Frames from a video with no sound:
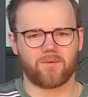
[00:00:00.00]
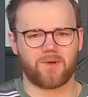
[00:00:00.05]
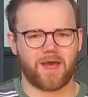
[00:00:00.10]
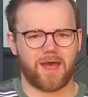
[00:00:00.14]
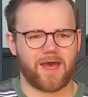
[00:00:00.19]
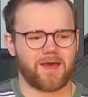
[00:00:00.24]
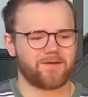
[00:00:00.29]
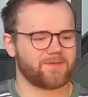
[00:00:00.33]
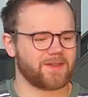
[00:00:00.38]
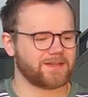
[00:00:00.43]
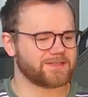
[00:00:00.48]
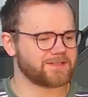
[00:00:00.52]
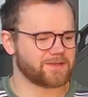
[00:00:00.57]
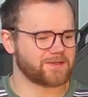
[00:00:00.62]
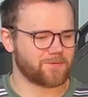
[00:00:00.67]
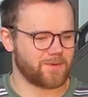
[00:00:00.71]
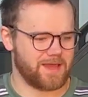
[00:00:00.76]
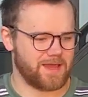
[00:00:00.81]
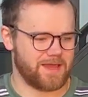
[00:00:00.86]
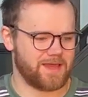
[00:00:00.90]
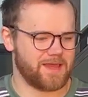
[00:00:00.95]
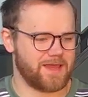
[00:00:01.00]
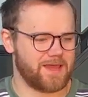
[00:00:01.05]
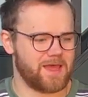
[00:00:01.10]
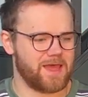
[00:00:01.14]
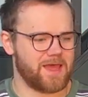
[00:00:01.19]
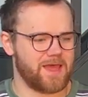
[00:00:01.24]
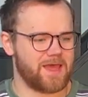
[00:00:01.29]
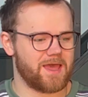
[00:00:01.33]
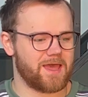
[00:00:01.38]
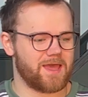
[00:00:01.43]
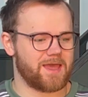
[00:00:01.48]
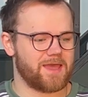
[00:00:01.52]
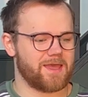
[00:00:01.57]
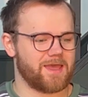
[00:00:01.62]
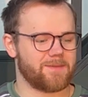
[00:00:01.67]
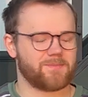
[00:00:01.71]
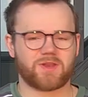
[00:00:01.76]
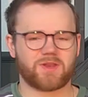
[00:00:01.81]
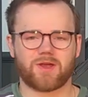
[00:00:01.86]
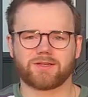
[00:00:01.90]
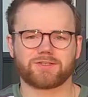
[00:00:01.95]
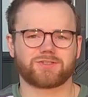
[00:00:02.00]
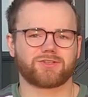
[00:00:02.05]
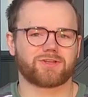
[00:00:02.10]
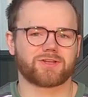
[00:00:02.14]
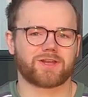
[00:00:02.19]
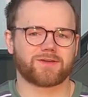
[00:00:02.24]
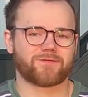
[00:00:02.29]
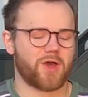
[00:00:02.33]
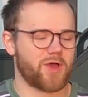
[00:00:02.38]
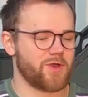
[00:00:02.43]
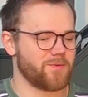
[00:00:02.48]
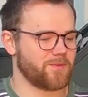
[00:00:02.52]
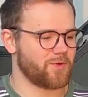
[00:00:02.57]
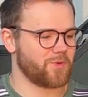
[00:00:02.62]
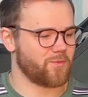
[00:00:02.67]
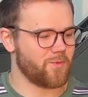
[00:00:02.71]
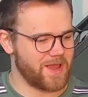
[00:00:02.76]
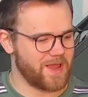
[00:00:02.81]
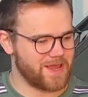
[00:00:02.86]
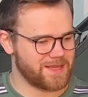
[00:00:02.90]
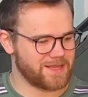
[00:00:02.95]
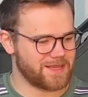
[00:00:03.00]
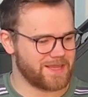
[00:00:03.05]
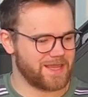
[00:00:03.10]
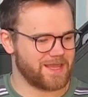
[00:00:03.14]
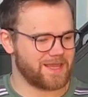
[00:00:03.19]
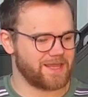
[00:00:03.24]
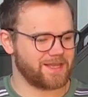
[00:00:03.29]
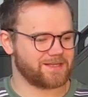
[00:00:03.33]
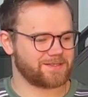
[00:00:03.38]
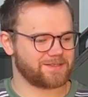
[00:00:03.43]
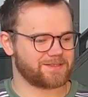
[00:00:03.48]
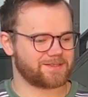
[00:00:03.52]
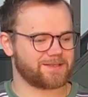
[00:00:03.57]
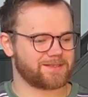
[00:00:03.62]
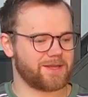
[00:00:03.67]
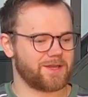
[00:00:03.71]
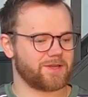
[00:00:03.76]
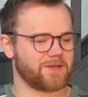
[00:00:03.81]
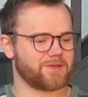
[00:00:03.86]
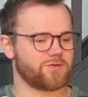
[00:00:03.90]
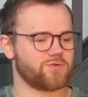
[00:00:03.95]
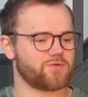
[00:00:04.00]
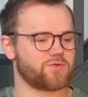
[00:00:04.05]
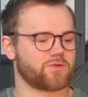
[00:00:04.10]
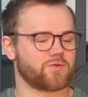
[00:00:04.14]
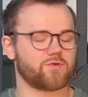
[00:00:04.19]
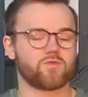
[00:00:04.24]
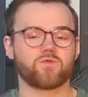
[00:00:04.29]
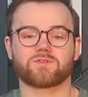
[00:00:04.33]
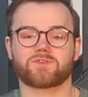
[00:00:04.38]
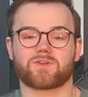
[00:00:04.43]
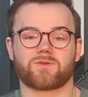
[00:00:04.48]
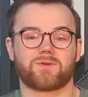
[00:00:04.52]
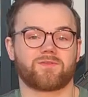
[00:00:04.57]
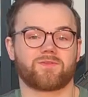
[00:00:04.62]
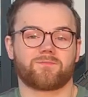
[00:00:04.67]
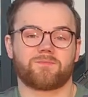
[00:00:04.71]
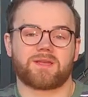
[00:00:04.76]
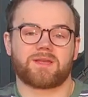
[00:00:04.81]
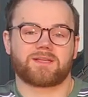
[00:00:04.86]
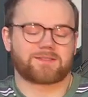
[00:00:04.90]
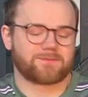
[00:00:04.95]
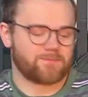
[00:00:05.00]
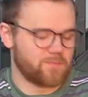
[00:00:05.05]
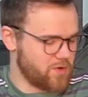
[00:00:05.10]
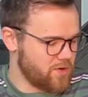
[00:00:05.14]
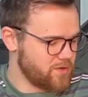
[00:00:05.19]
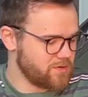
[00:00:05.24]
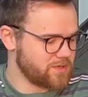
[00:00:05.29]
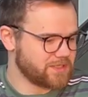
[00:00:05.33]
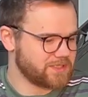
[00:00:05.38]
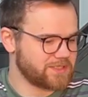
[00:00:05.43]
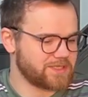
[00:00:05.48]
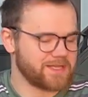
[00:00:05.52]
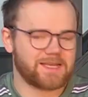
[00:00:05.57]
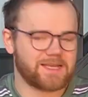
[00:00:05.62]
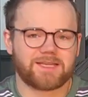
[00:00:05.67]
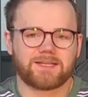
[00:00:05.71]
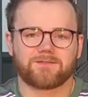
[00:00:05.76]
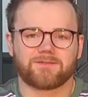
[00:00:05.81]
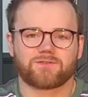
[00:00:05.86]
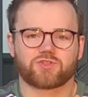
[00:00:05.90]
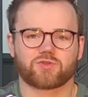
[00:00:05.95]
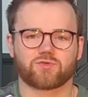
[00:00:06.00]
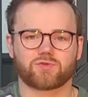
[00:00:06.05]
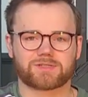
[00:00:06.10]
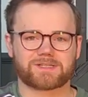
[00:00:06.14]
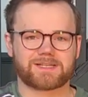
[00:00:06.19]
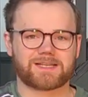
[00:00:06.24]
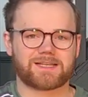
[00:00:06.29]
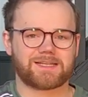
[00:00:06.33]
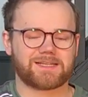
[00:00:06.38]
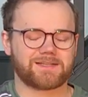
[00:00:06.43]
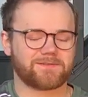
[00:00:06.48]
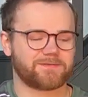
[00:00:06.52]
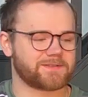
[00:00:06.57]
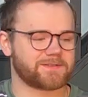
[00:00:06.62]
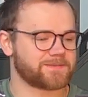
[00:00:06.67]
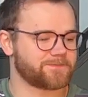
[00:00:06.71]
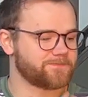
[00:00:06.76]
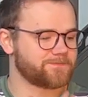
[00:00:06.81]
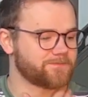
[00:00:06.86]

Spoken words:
athletic wear. It'd be nice. You can have home and away kits. You could also even make some longer sleeves, short sleeves.